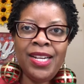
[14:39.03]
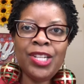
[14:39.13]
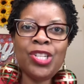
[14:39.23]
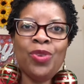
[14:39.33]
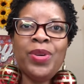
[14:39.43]

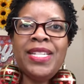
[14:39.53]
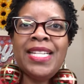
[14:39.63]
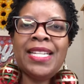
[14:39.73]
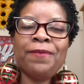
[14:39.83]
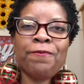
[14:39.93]
so it
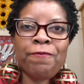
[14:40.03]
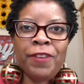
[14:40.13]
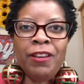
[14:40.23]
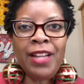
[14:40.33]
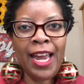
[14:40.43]
doesn't
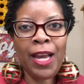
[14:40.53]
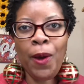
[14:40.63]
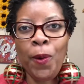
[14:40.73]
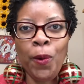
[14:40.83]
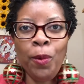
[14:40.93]
feel like
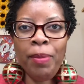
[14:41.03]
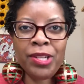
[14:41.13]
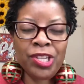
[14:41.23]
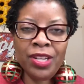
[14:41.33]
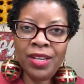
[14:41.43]
a whole
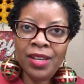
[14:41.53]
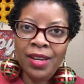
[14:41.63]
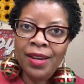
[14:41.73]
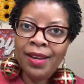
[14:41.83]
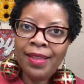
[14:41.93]
bunch of
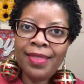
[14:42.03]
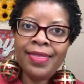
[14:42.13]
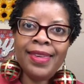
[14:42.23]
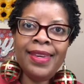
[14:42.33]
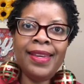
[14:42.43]

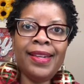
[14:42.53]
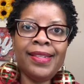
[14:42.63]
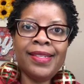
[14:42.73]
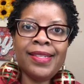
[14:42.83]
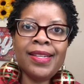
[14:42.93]

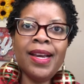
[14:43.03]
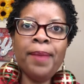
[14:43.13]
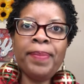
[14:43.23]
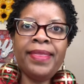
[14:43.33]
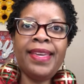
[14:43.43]
things
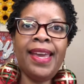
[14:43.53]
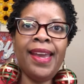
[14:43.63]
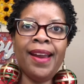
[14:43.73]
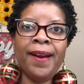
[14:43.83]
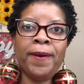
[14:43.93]
up in the
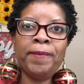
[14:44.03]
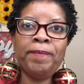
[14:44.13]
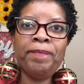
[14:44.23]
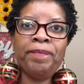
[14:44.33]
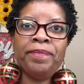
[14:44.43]
air.
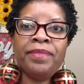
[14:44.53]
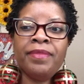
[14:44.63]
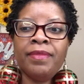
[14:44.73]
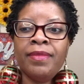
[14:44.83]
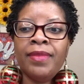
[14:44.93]

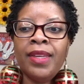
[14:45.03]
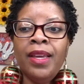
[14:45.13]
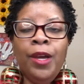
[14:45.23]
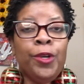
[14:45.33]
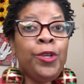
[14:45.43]

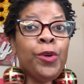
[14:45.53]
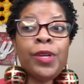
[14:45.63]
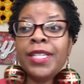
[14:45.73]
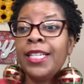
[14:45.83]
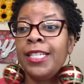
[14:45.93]

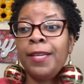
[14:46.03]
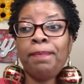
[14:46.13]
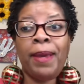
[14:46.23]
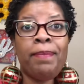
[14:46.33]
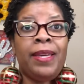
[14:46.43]
Your
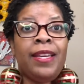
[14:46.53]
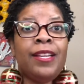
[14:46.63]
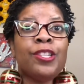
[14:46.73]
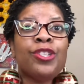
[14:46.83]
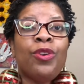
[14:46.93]
system may
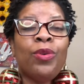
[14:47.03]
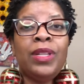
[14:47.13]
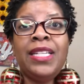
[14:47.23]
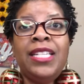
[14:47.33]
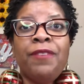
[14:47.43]
be
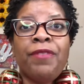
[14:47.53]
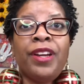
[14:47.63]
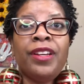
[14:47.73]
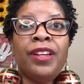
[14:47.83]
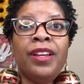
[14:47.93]
totally
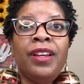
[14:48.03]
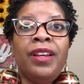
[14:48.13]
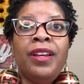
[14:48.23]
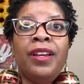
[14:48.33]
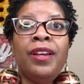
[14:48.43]
different.
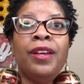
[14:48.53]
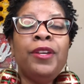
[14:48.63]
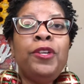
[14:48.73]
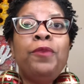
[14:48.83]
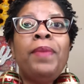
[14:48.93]

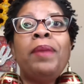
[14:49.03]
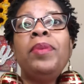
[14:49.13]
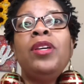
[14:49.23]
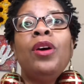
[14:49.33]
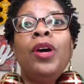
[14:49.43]
You may
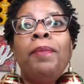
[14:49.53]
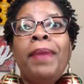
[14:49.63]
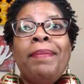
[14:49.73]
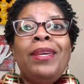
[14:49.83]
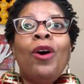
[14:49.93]
be, it
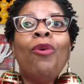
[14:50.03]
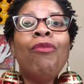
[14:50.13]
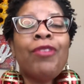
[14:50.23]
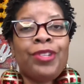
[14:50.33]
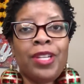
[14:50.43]
may be
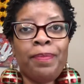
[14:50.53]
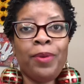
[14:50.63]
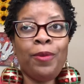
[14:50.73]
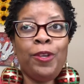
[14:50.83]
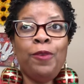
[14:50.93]

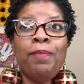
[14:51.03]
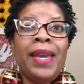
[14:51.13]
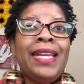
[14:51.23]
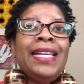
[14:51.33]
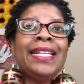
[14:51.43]
oversimple. You
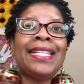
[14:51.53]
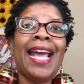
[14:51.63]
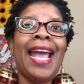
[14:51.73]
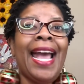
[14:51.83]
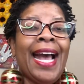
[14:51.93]
may need
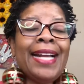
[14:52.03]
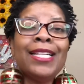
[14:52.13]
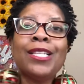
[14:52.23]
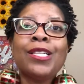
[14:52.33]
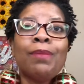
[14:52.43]
to add
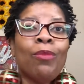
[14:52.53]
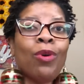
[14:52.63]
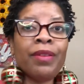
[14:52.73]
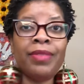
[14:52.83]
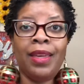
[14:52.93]
some
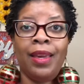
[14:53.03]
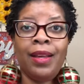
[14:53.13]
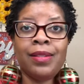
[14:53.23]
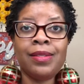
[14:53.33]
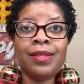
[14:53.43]
more
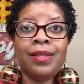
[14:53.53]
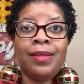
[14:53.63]
things.